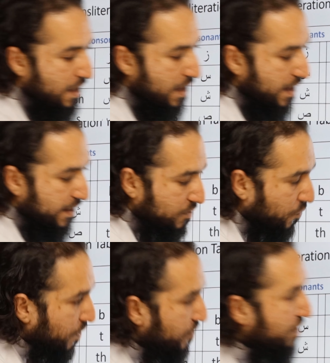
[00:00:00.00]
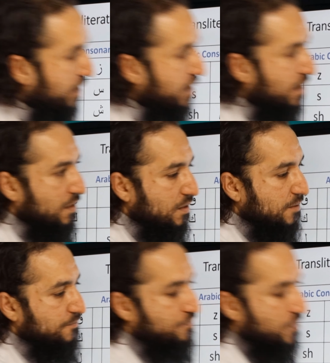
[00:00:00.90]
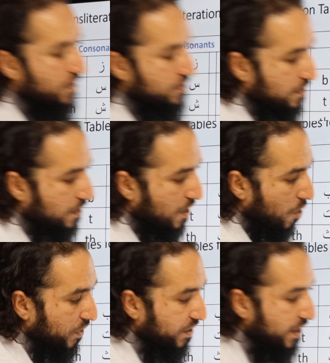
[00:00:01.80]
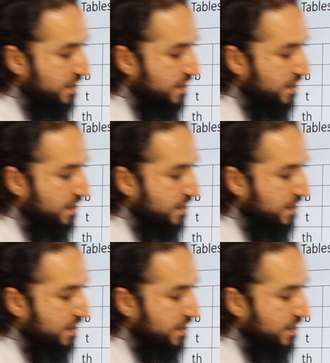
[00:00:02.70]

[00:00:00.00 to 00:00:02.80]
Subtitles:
And when you see when there